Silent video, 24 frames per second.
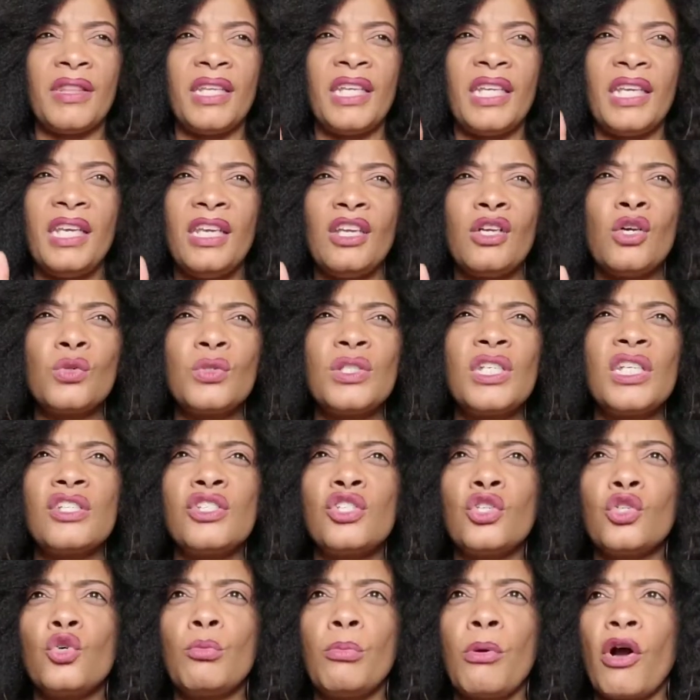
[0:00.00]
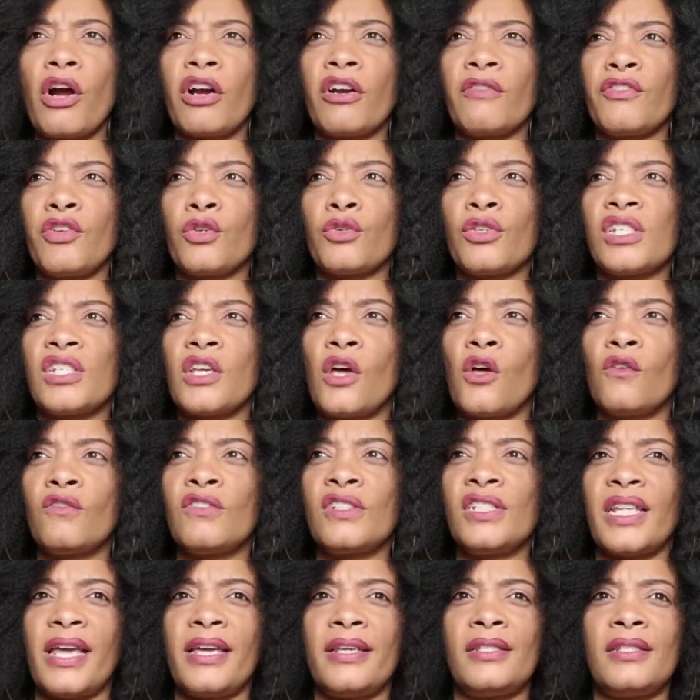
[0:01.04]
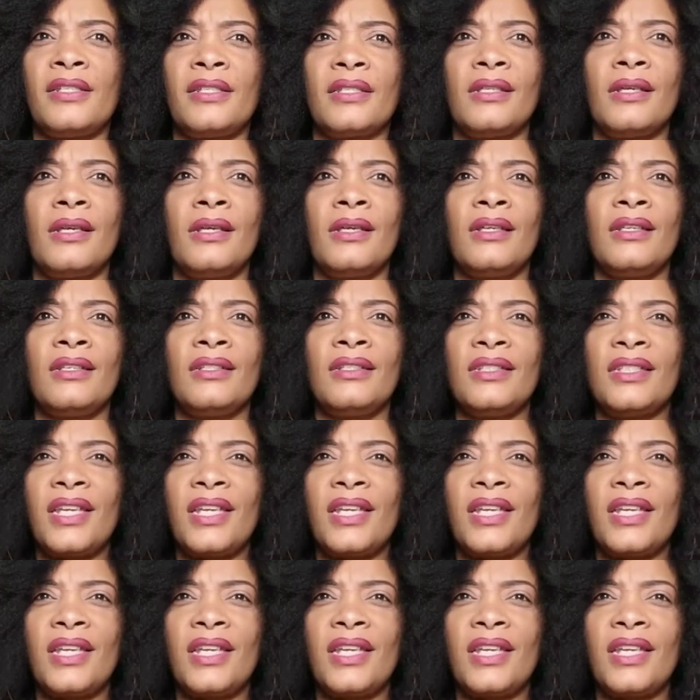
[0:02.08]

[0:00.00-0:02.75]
but the egotistical part of yourself says,